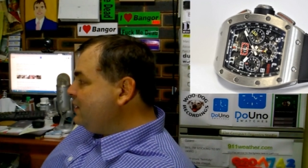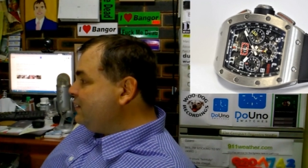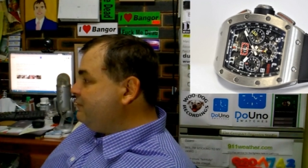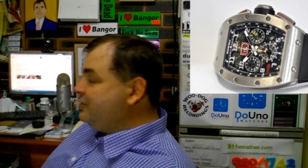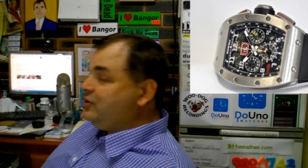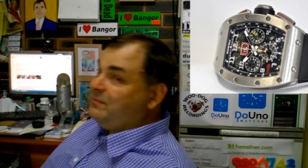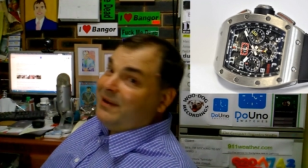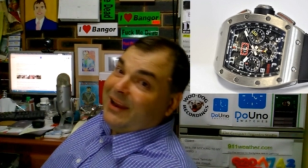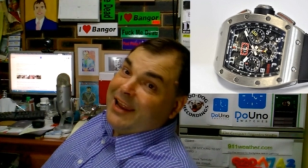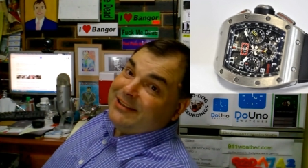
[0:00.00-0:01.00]
Richard
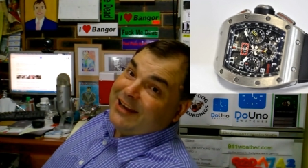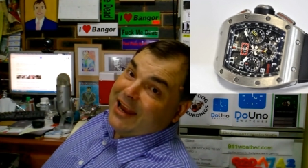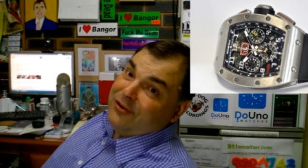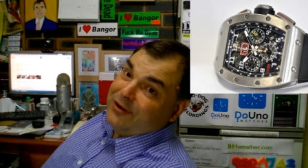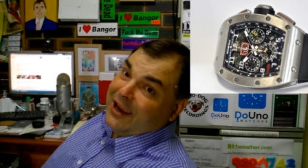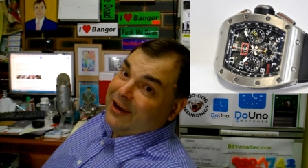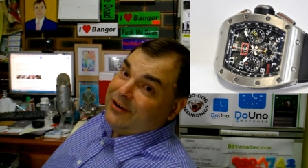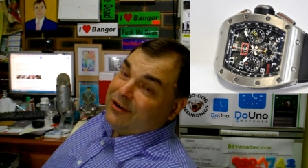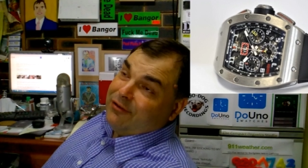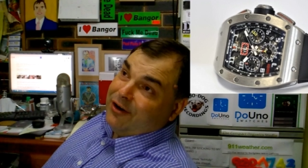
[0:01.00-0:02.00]
Mille is an annual
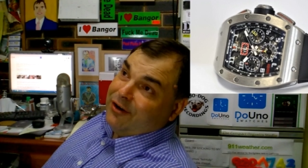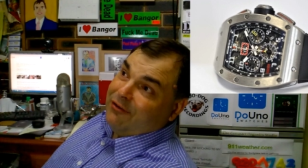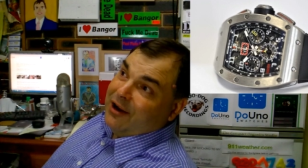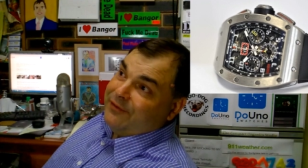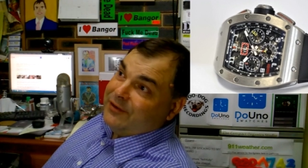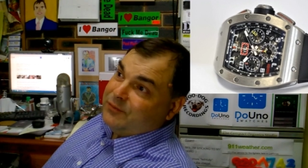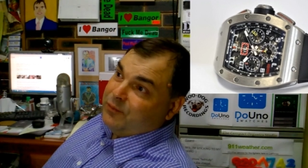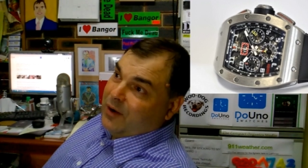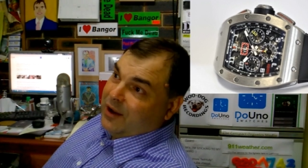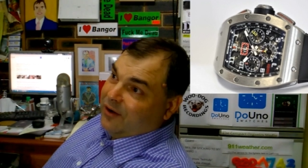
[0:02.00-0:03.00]
calendar chronograph as
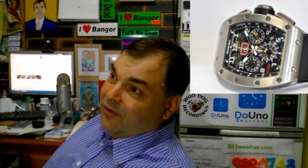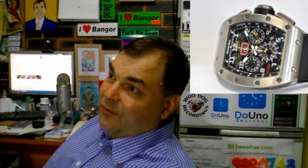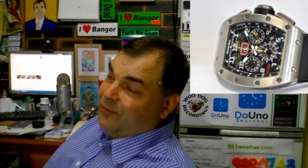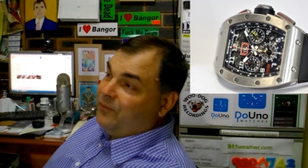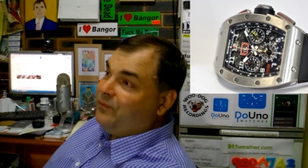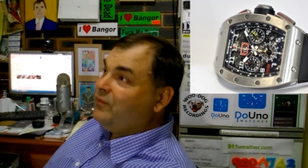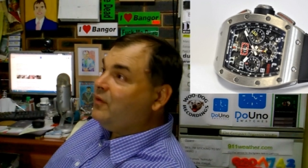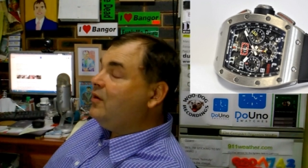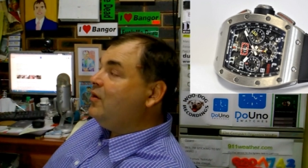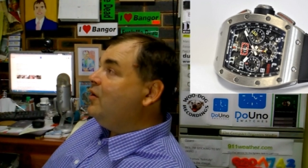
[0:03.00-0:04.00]
well.
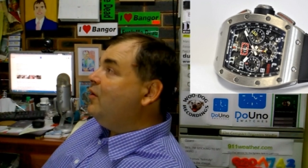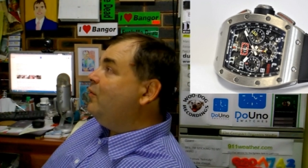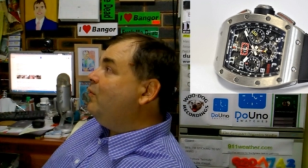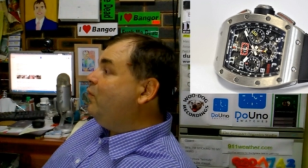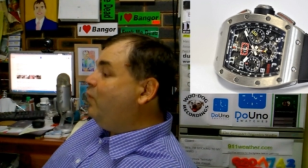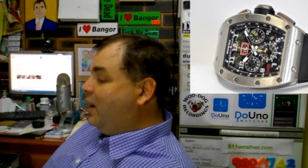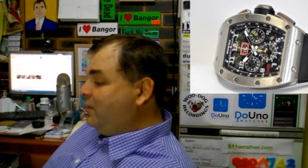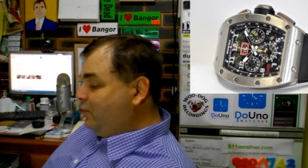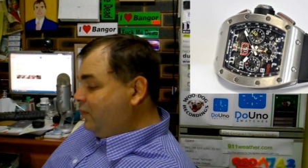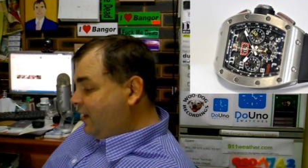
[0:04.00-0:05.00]

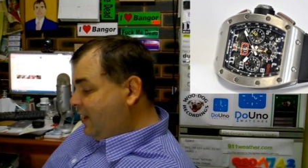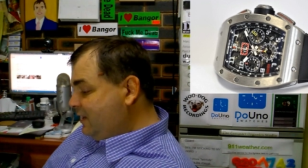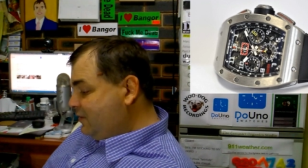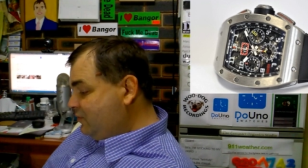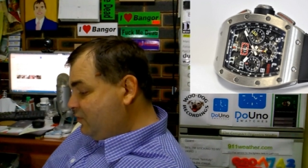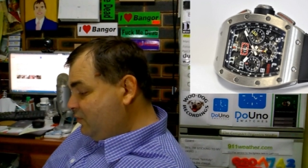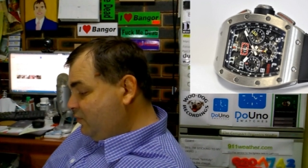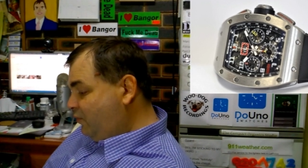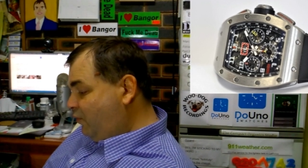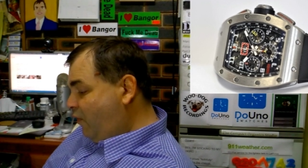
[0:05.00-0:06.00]
What would I
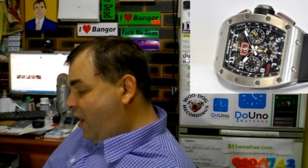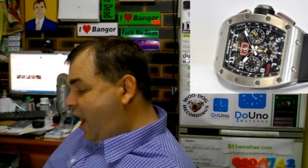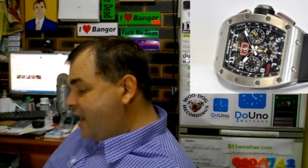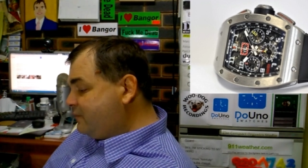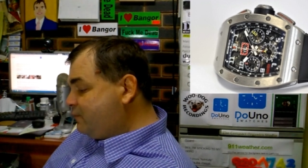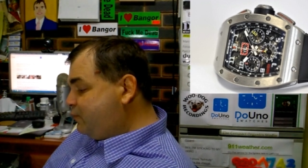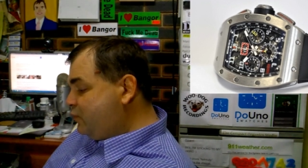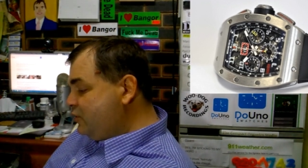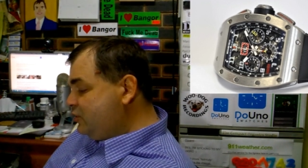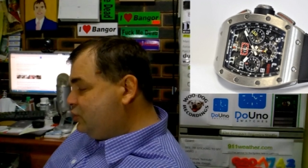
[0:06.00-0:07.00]
do? What
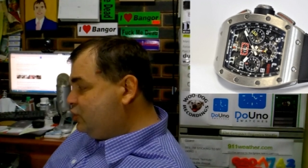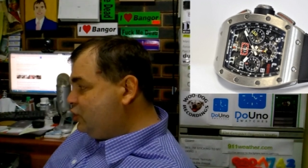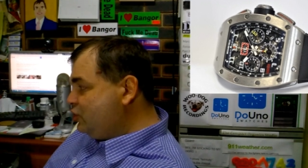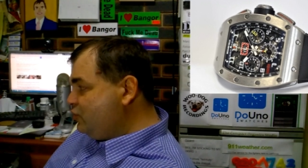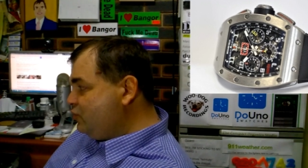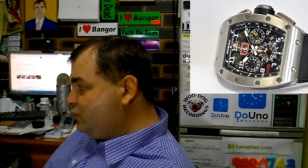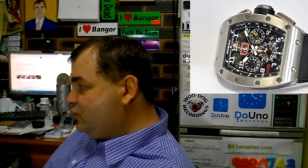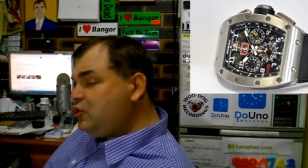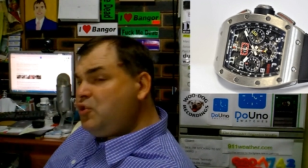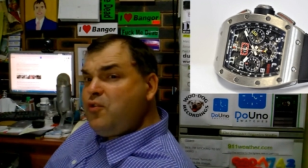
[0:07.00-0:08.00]
would you
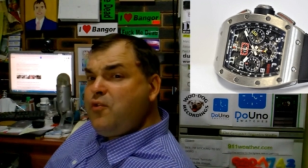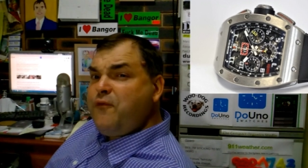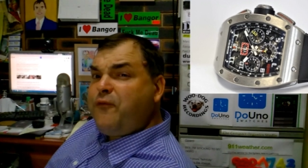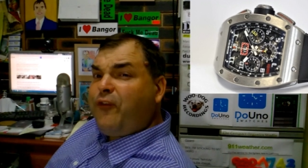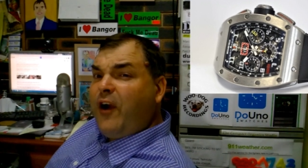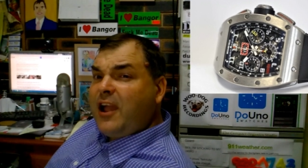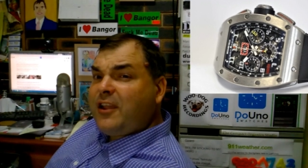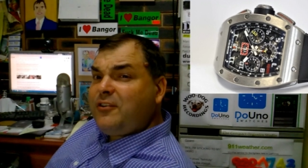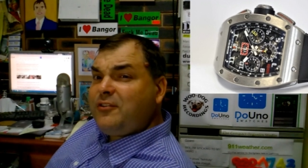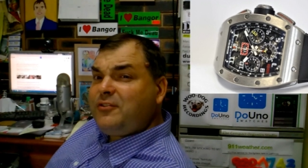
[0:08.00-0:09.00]
do,
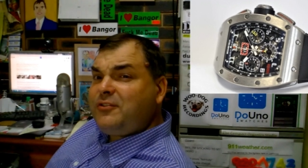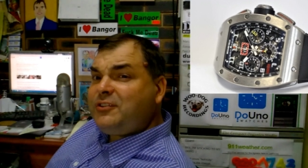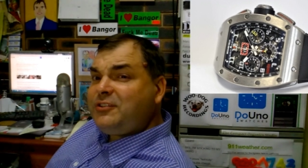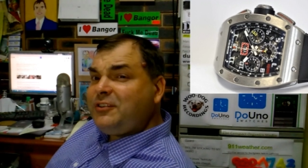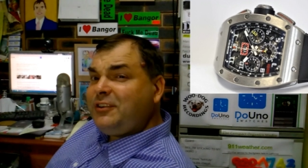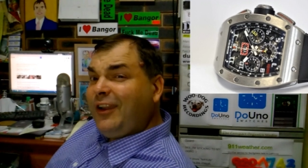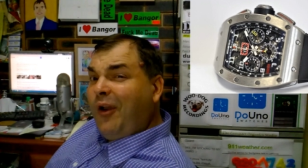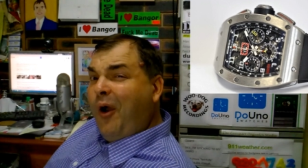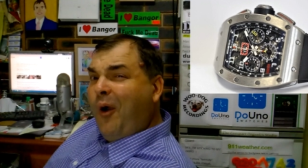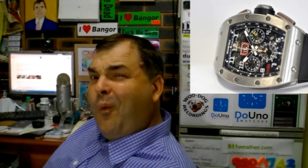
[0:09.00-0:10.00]
fuckers?
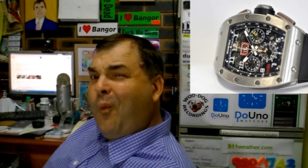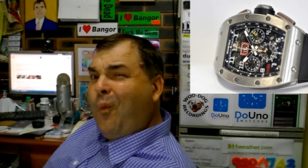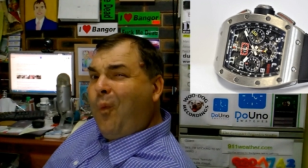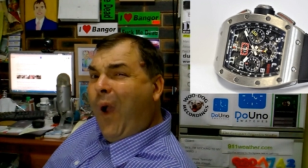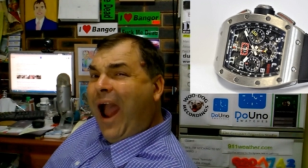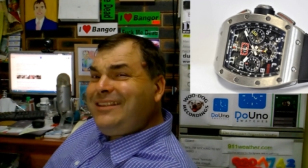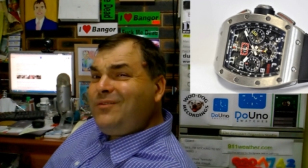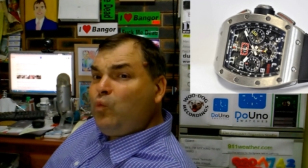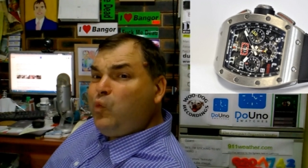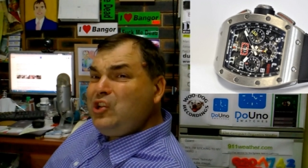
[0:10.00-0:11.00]
What
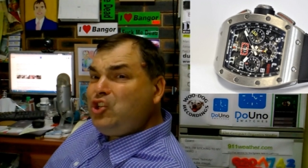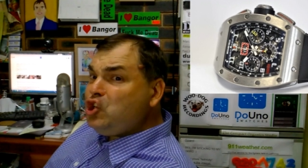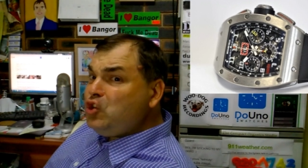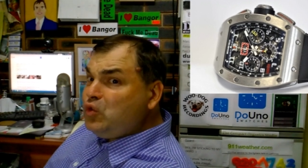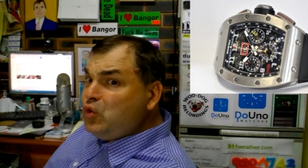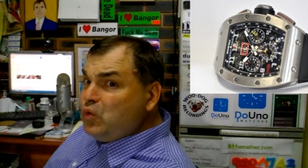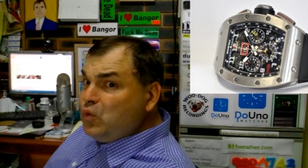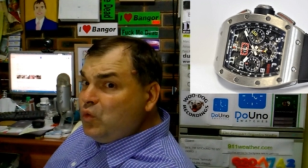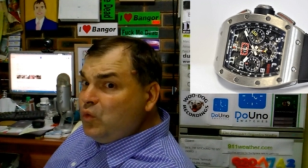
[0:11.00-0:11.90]
would you do?